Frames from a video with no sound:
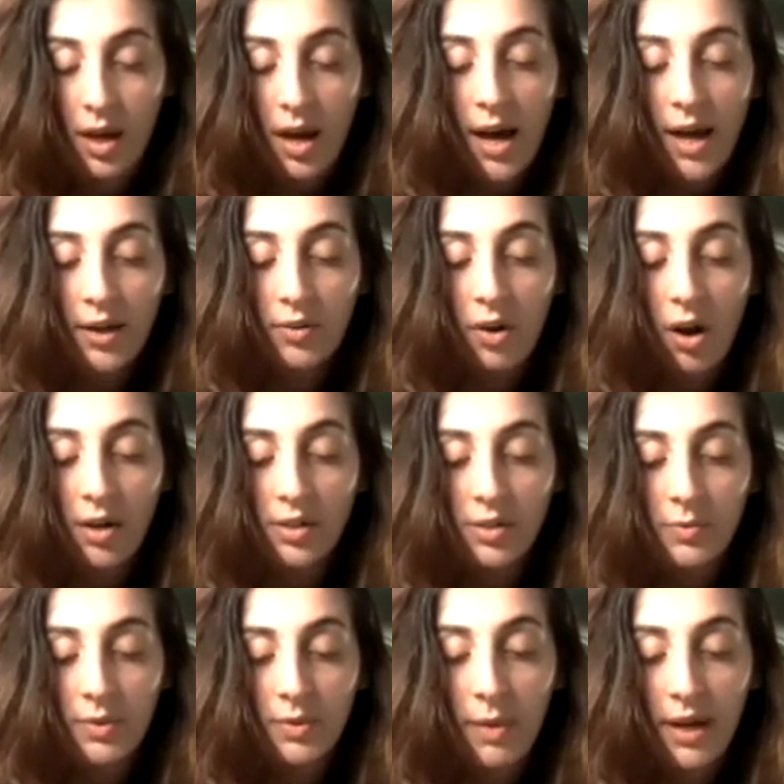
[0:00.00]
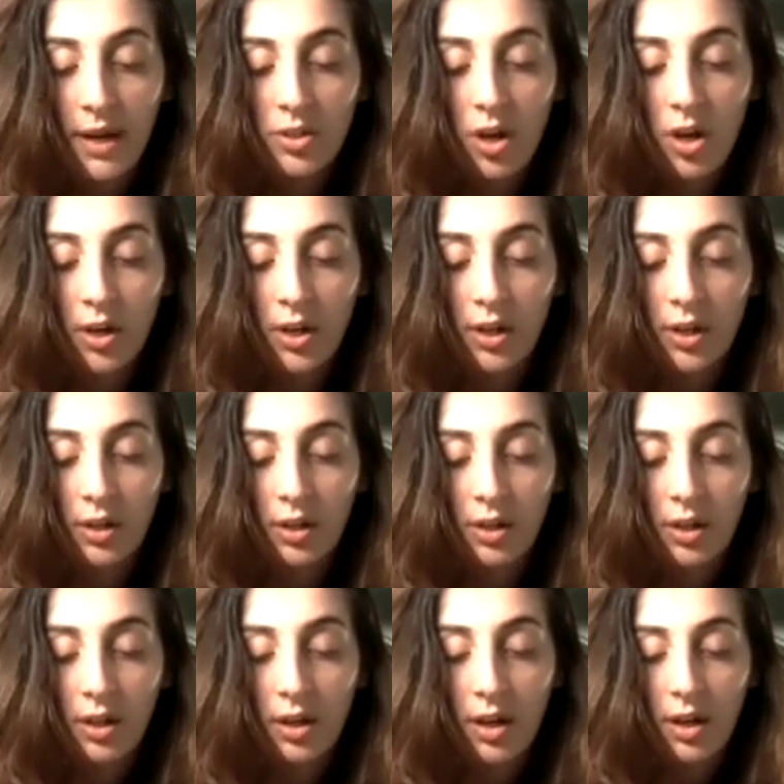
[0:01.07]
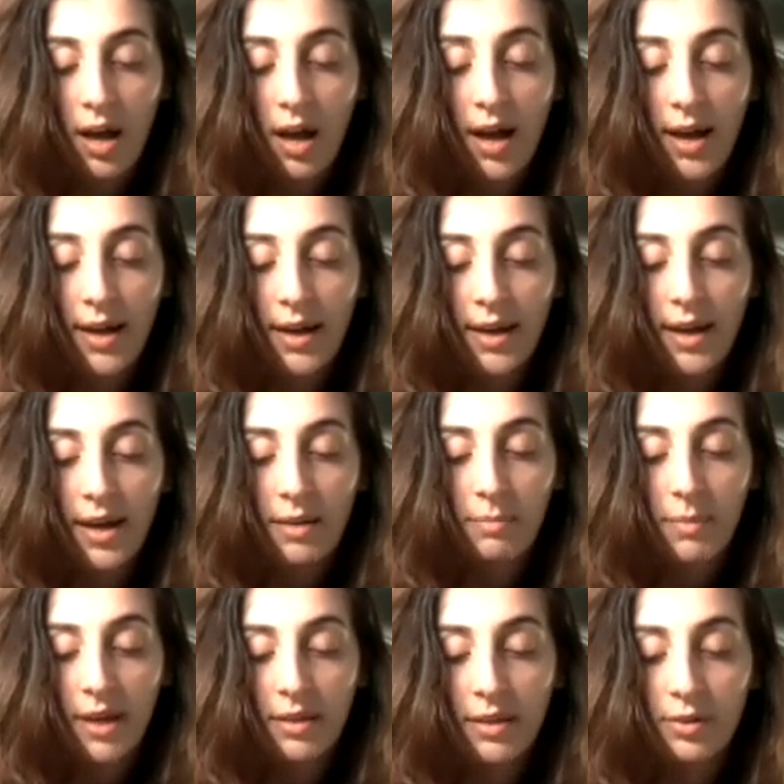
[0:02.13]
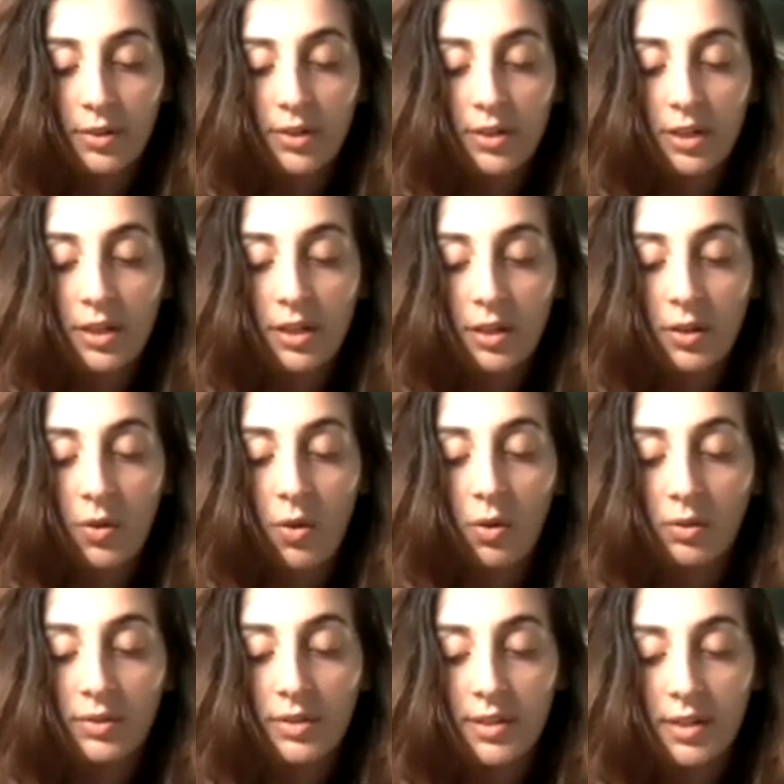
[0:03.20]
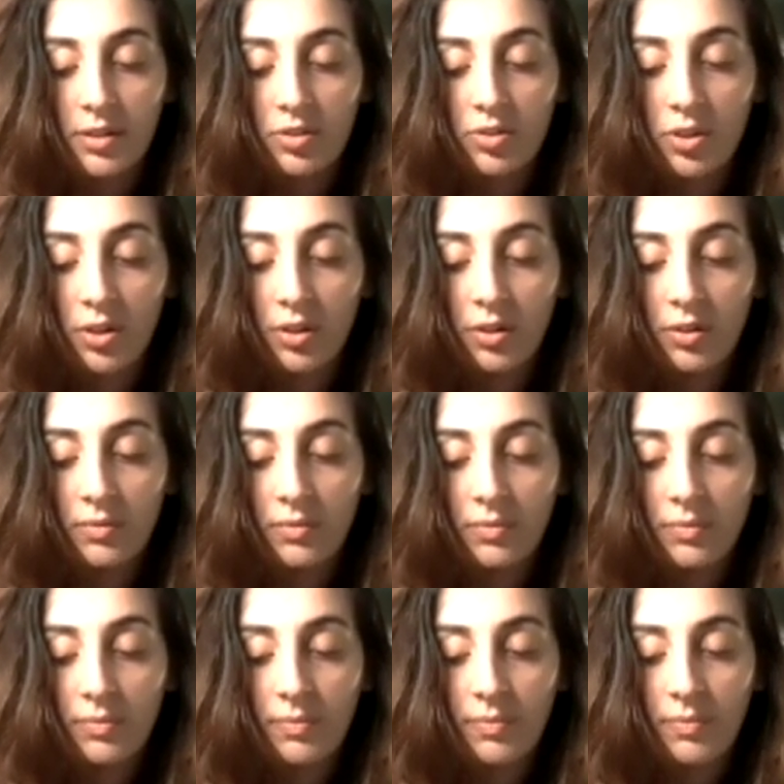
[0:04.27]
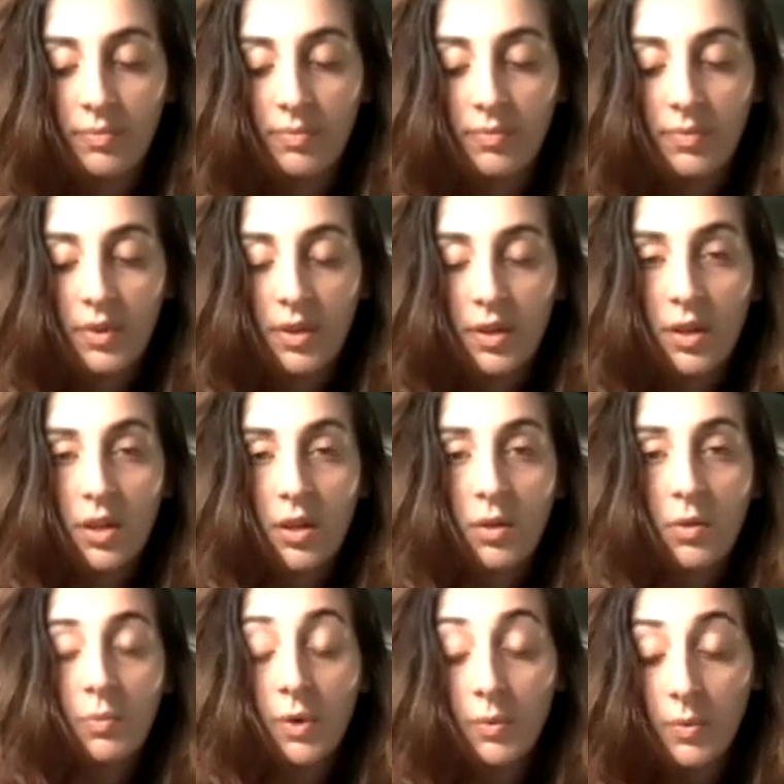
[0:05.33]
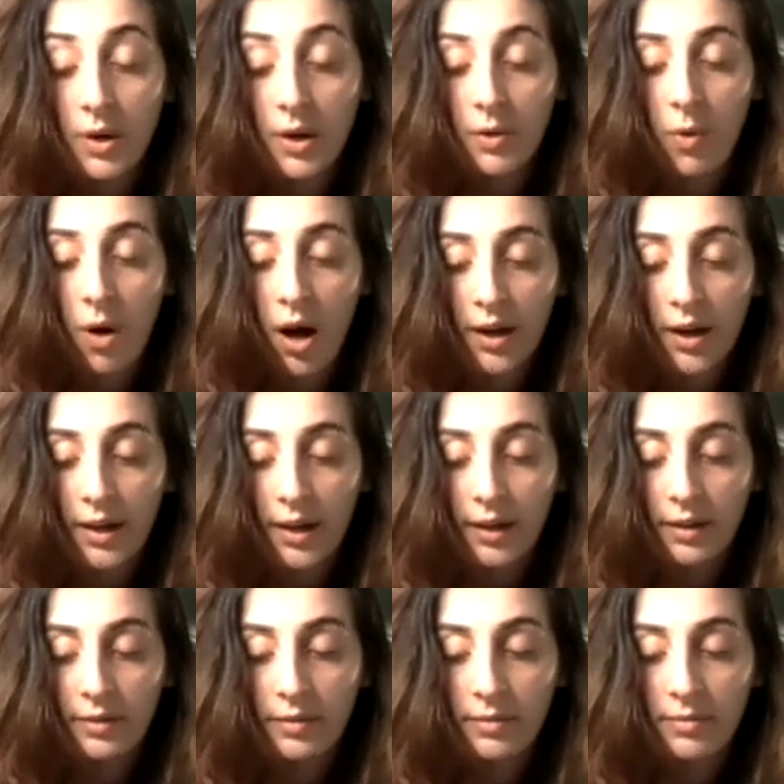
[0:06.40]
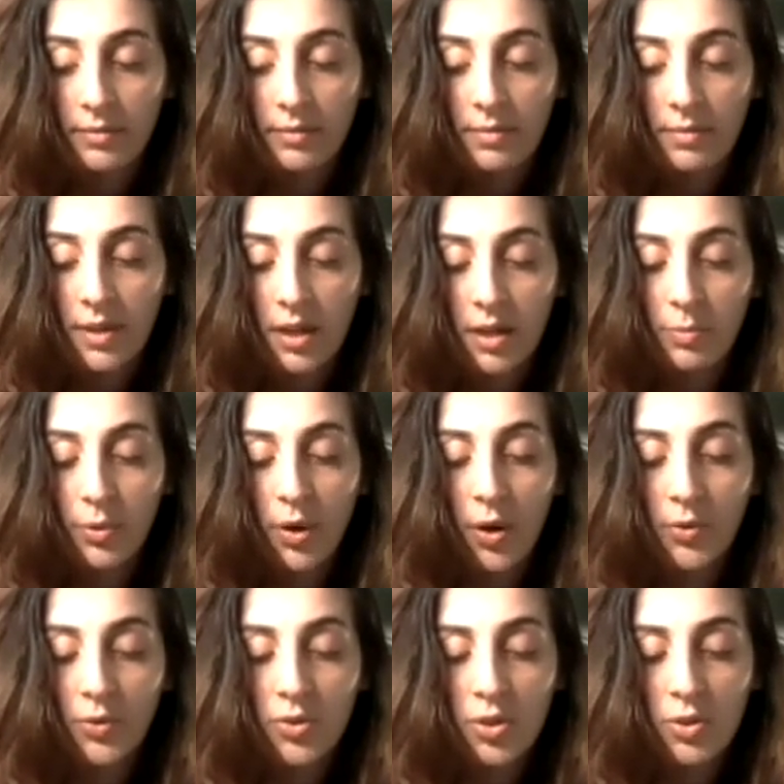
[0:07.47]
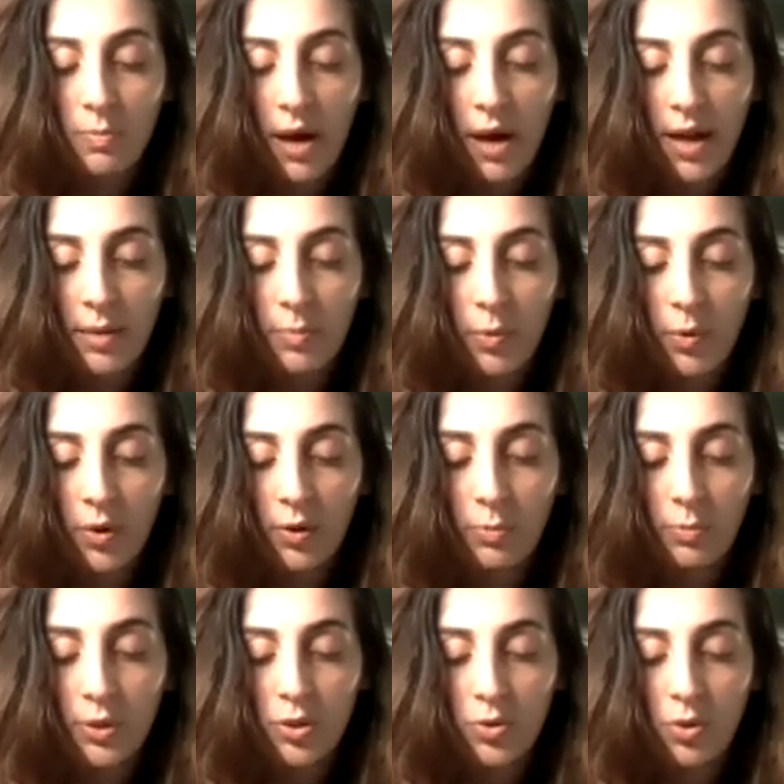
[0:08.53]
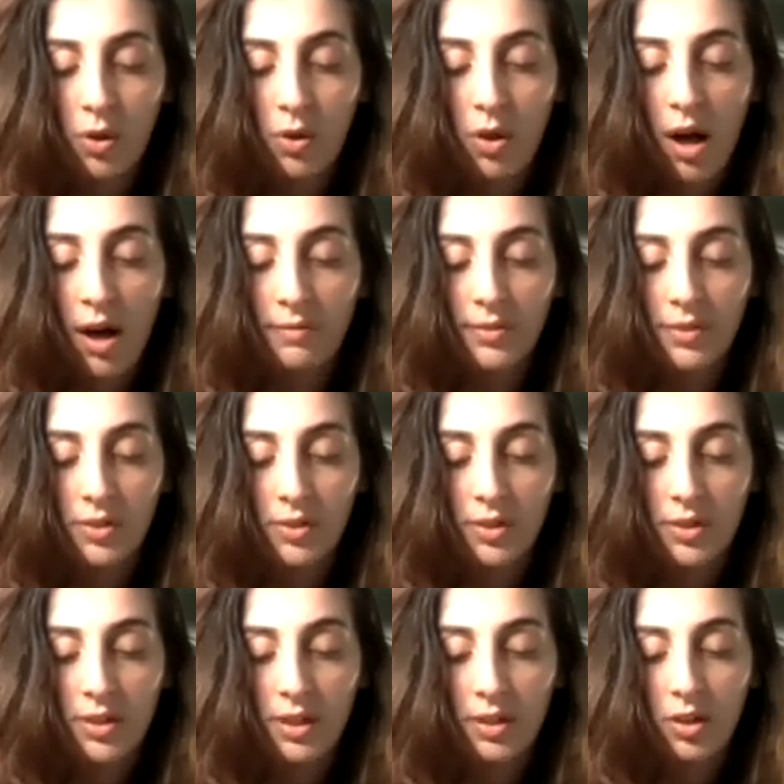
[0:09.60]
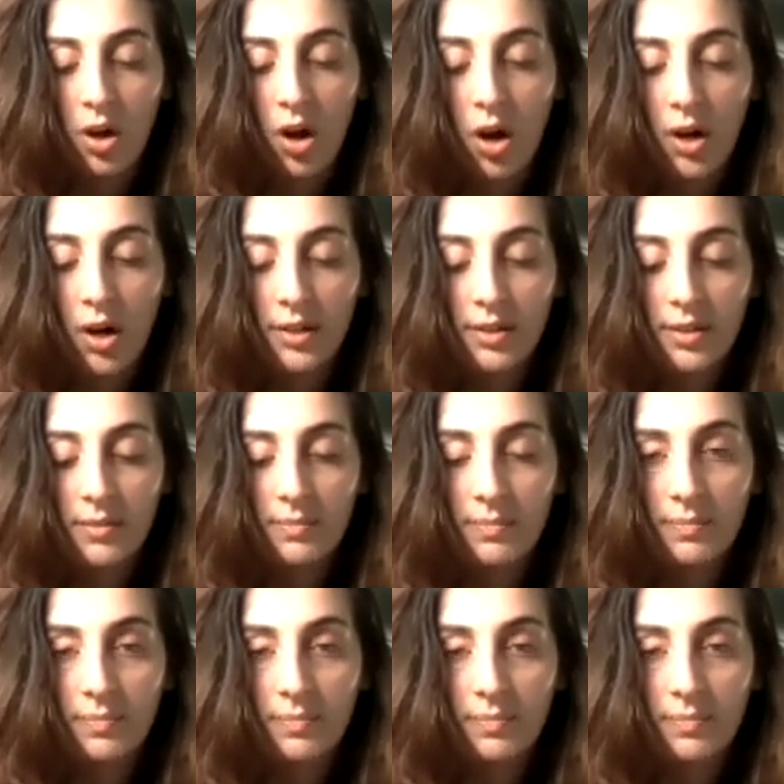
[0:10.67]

I crossed with my daughter, I and my 13-year-old sister. We were walking, then approached by border patrol officers in cars.